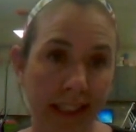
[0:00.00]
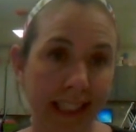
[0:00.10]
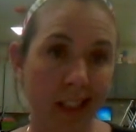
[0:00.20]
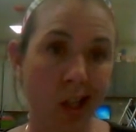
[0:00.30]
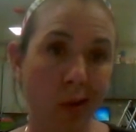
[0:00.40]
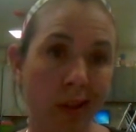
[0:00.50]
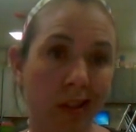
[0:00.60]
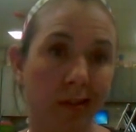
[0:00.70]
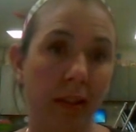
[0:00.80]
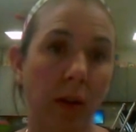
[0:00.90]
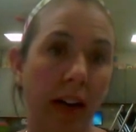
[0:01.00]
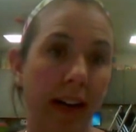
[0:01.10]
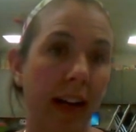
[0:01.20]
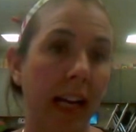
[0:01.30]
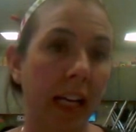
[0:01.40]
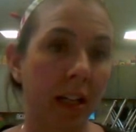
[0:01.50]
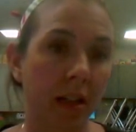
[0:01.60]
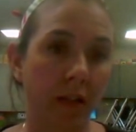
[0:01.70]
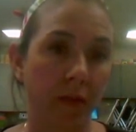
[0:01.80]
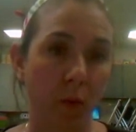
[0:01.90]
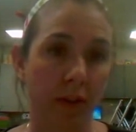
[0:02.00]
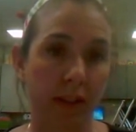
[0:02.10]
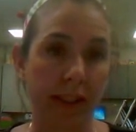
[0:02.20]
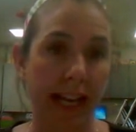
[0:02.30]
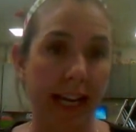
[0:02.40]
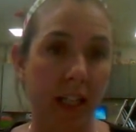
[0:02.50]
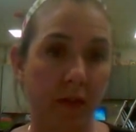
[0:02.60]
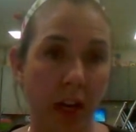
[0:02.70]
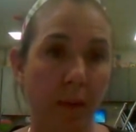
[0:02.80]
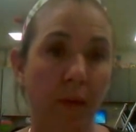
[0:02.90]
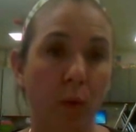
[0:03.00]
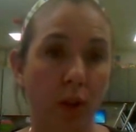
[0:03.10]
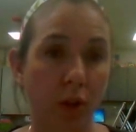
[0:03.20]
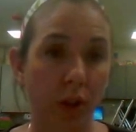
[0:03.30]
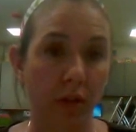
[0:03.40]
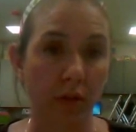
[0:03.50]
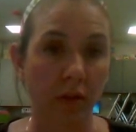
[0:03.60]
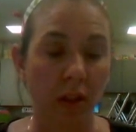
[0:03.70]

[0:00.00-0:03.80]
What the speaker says: In 2, it's going to require 8/4, because 8 divided by 4 is 2.